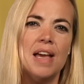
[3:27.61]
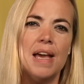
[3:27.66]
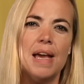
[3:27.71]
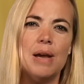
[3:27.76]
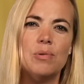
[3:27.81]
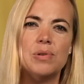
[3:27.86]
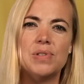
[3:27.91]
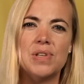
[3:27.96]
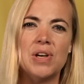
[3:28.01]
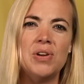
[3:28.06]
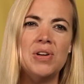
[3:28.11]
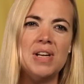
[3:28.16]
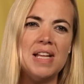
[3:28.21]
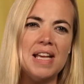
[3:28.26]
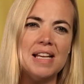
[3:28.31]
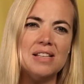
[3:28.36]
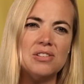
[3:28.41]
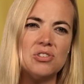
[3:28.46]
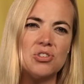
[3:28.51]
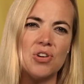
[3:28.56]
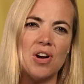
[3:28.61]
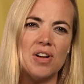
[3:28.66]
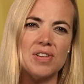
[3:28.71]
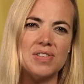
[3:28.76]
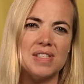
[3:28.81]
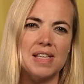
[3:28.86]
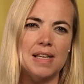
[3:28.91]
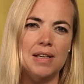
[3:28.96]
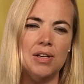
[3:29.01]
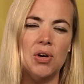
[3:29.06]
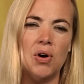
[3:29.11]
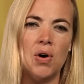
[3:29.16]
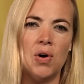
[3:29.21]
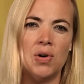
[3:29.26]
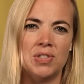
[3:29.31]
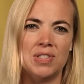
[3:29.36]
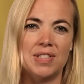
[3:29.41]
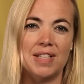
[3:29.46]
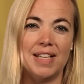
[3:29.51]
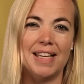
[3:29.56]
it was only his trust in
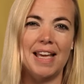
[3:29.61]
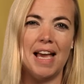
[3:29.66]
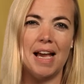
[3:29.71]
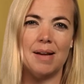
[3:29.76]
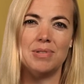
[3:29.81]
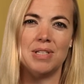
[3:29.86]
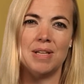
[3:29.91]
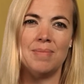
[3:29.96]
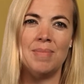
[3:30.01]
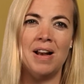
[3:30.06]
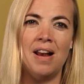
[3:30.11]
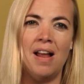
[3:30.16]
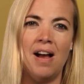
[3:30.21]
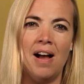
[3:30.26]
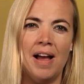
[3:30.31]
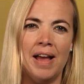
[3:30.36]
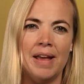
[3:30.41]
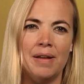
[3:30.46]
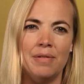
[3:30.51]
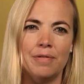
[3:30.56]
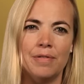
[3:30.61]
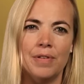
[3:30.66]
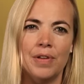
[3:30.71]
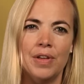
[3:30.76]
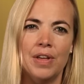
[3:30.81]
God that kept him alive.